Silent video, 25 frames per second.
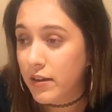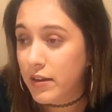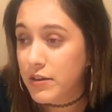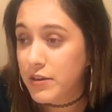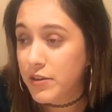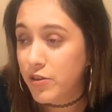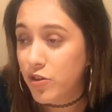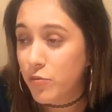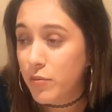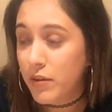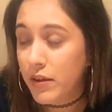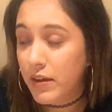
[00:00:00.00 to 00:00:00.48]

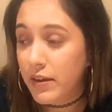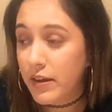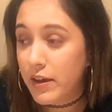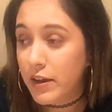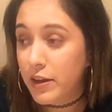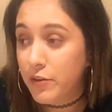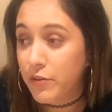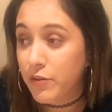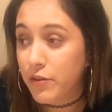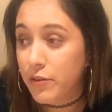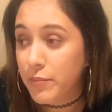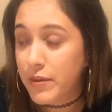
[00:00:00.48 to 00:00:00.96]
continue being an
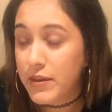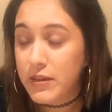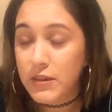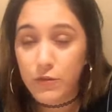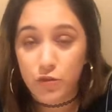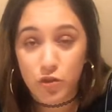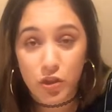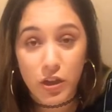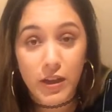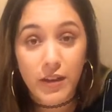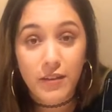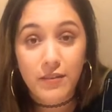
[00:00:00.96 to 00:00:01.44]
ignorant piece
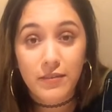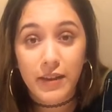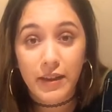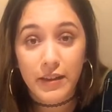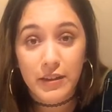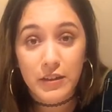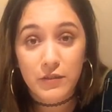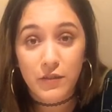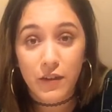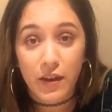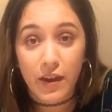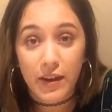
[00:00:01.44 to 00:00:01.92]
of shit.
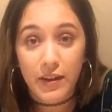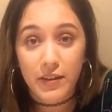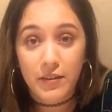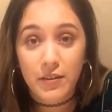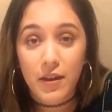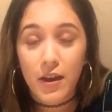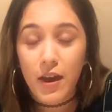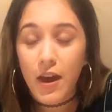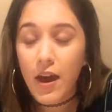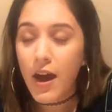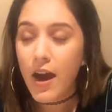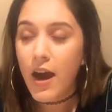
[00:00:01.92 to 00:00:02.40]
That's fine.